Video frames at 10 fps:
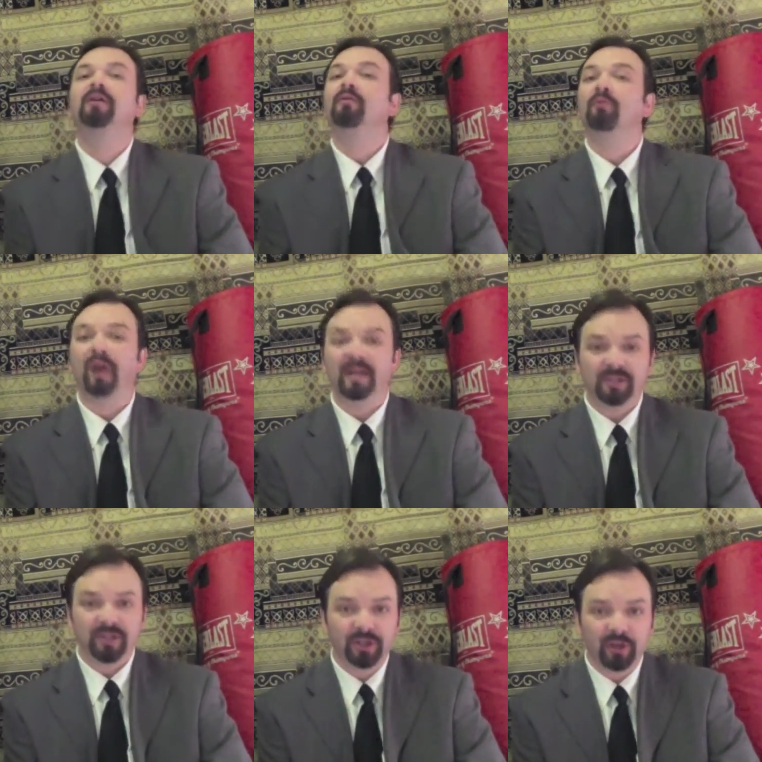rest
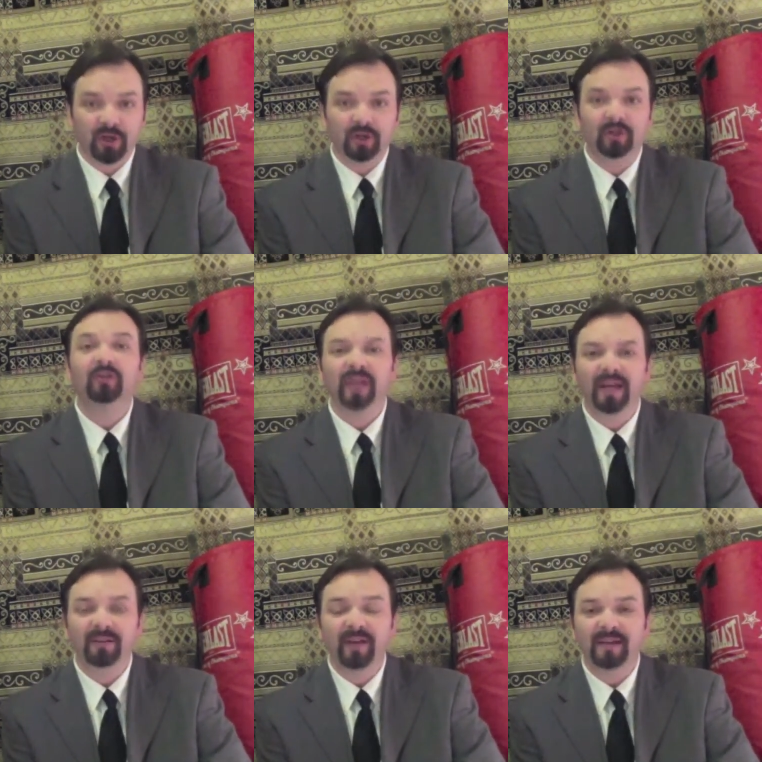assured, later
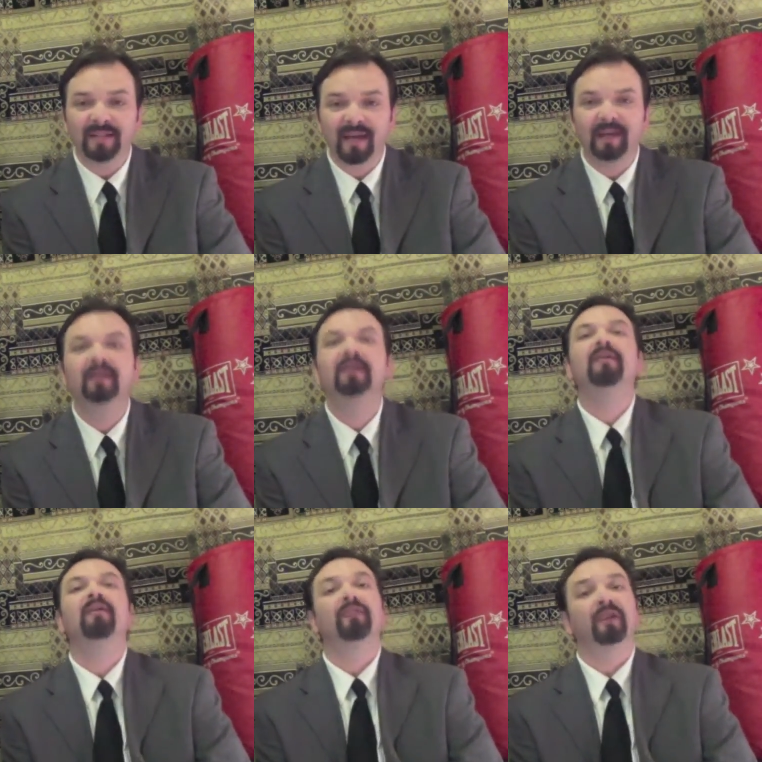that day,
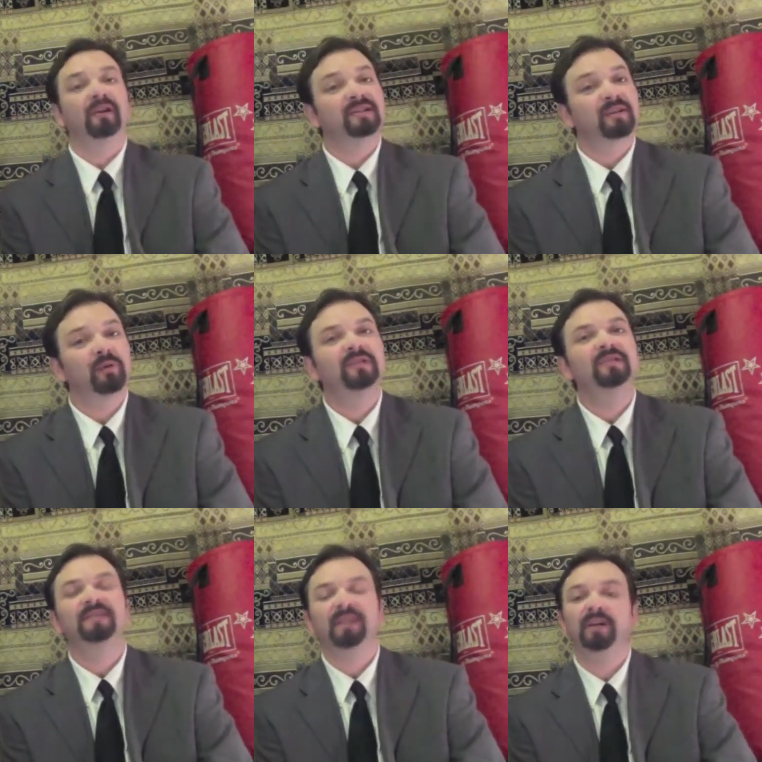there is someone
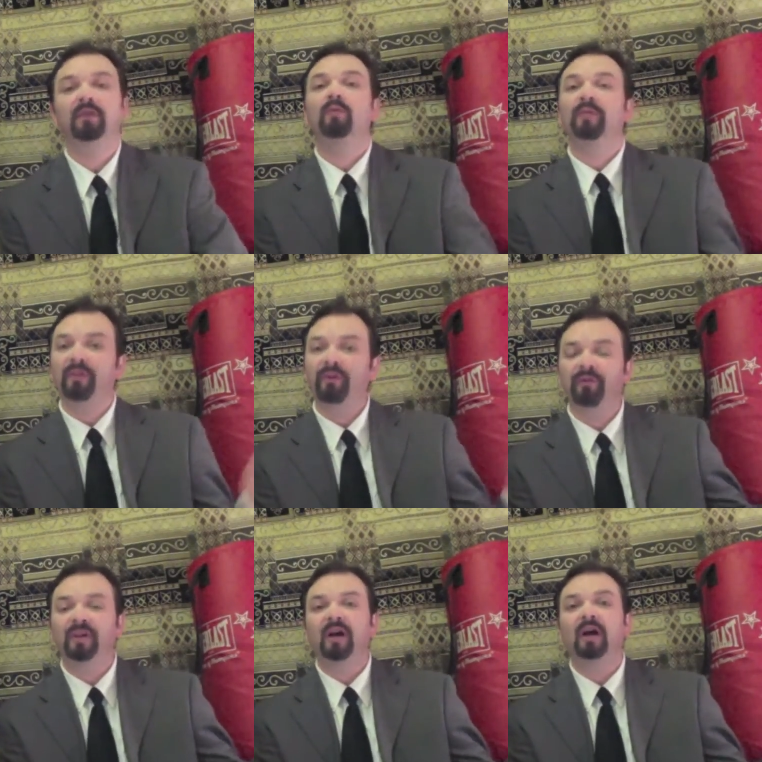sitting with their
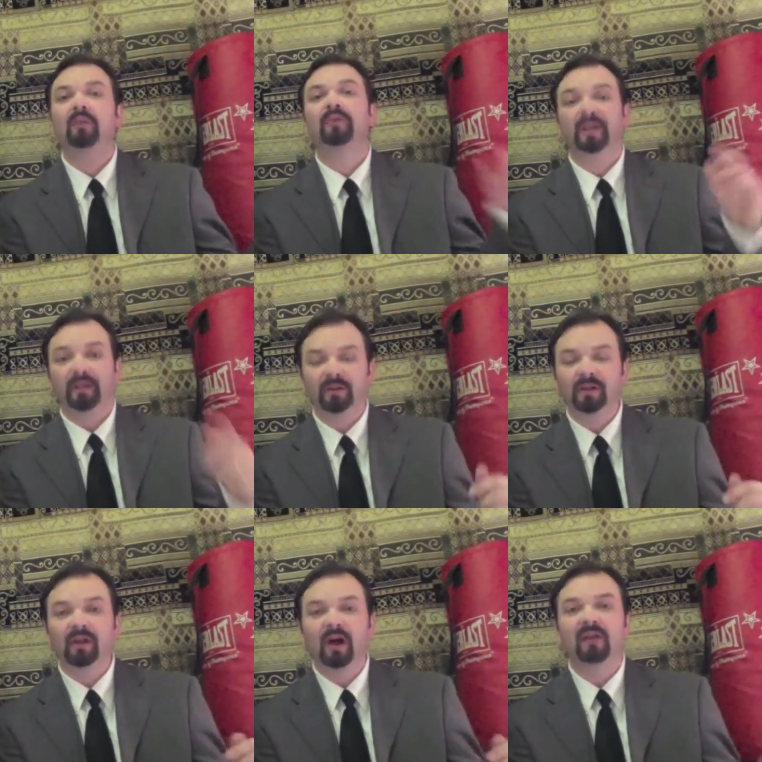feet up in a little
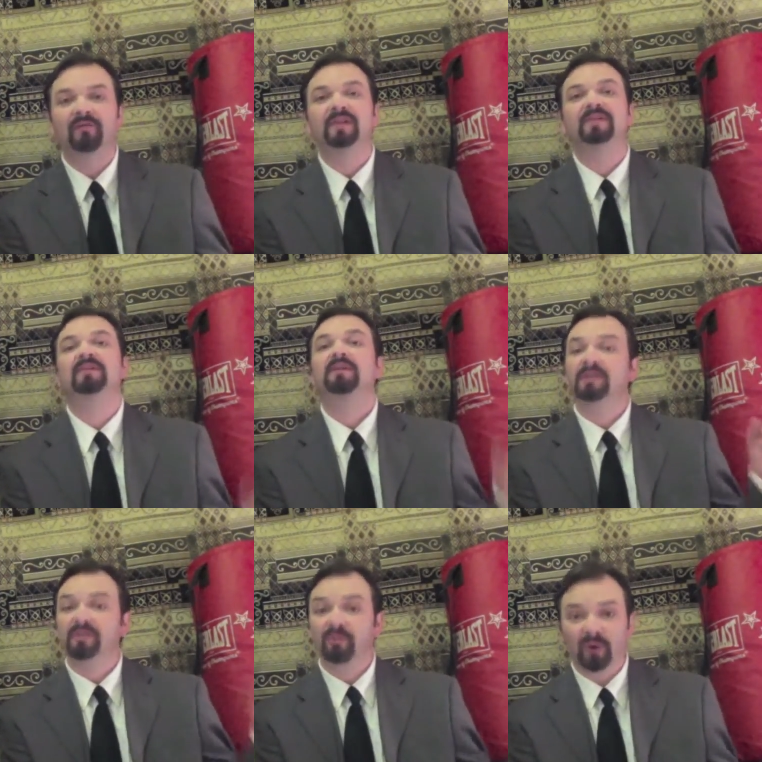office,
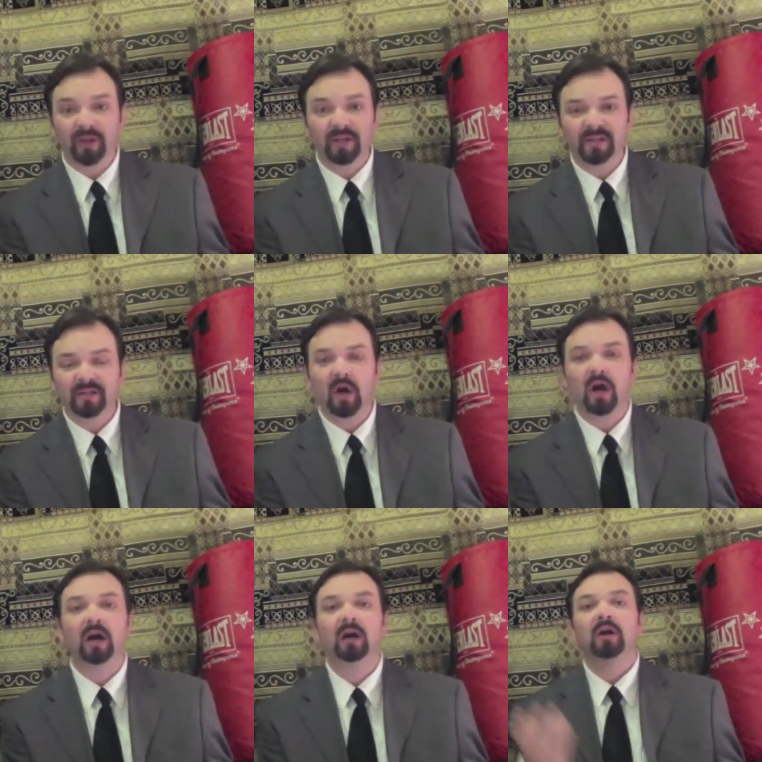smoking a
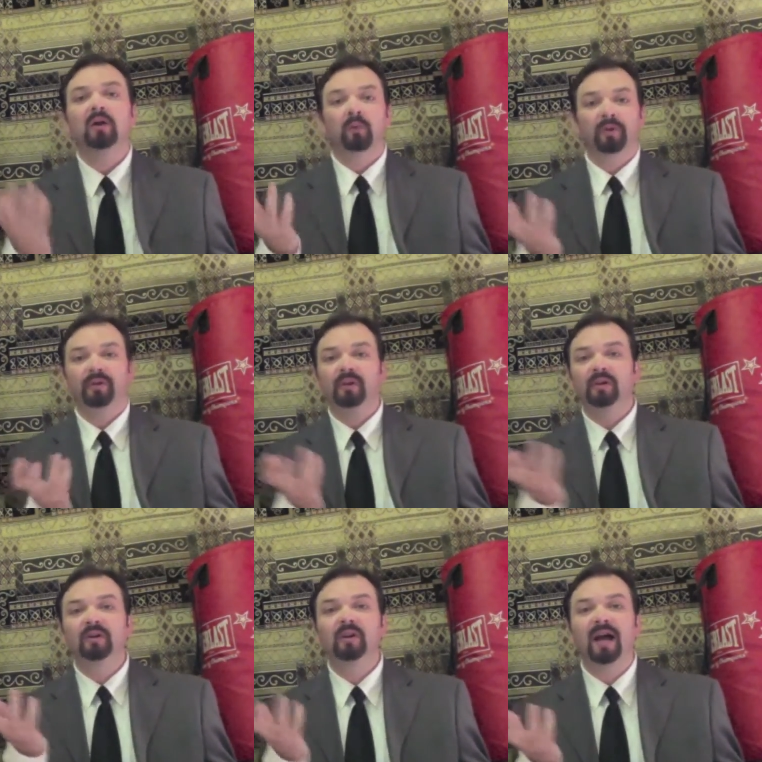cigar with their little
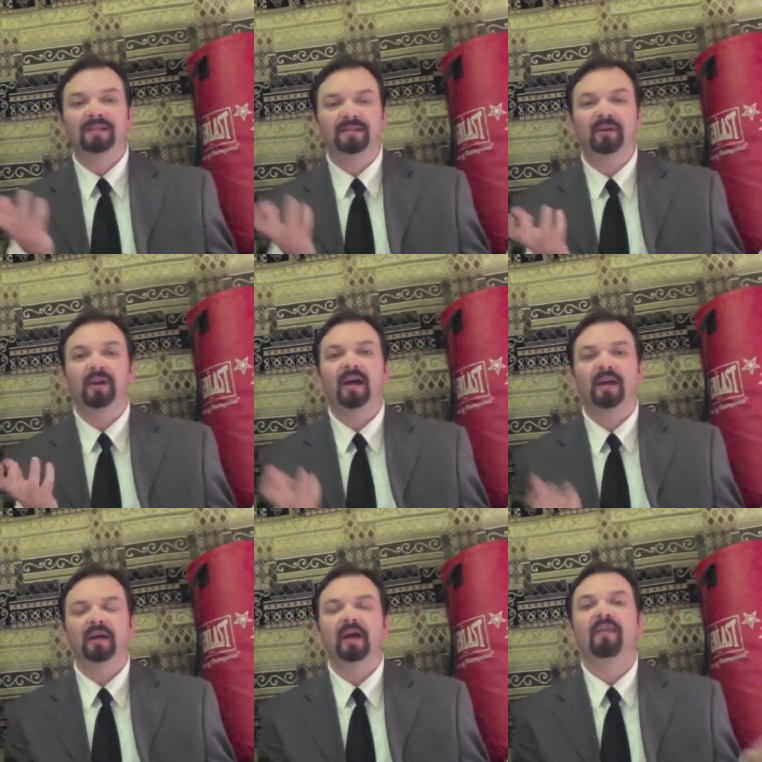glass in their hand,
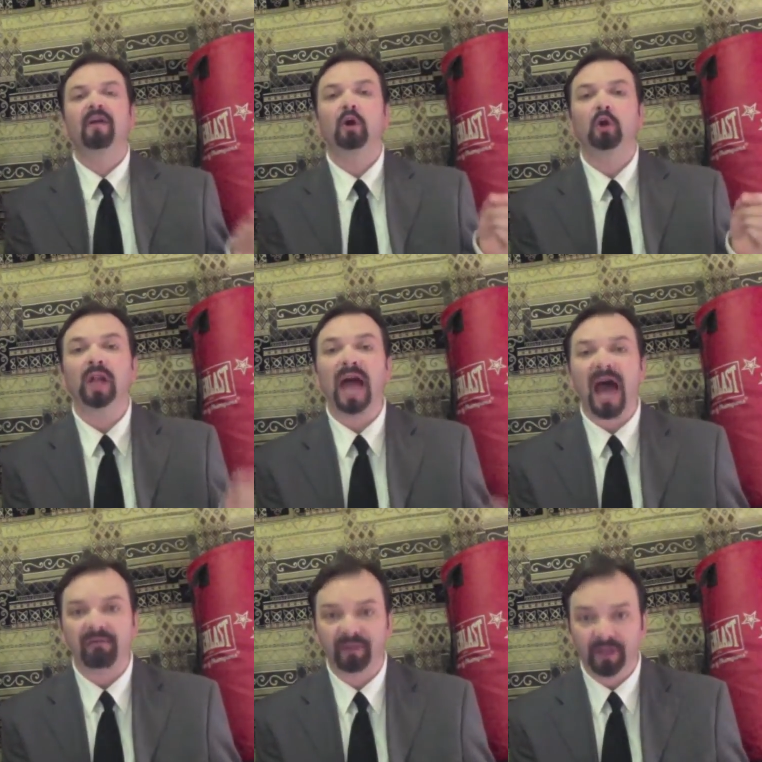and they are
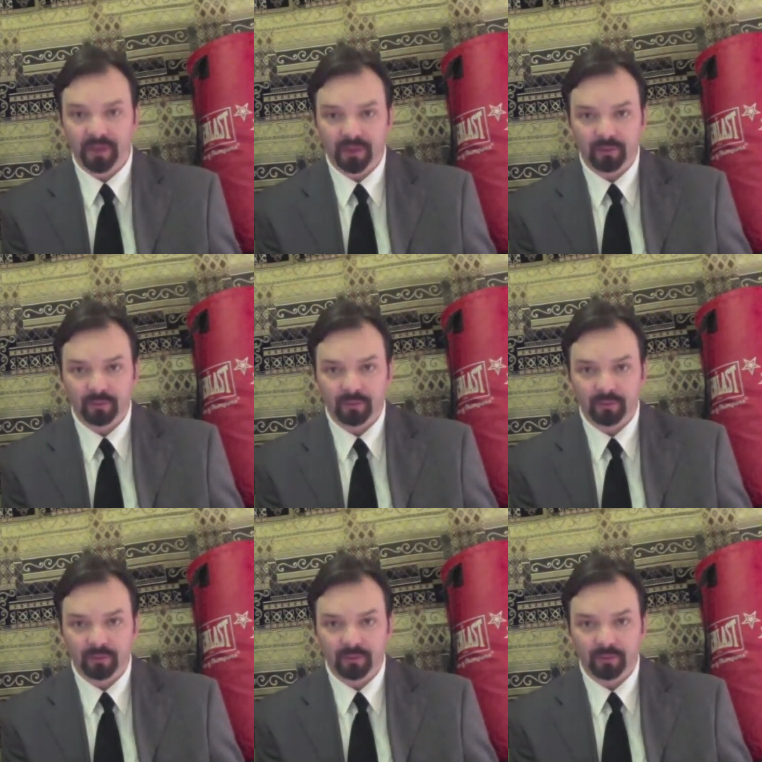laughing at you.